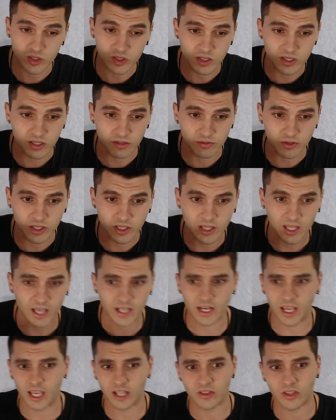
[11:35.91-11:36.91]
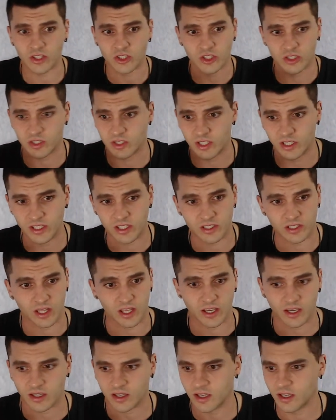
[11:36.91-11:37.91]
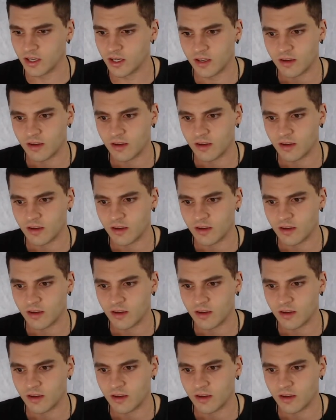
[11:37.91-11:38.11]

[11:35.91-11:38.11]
and stuff like that, and they just did it like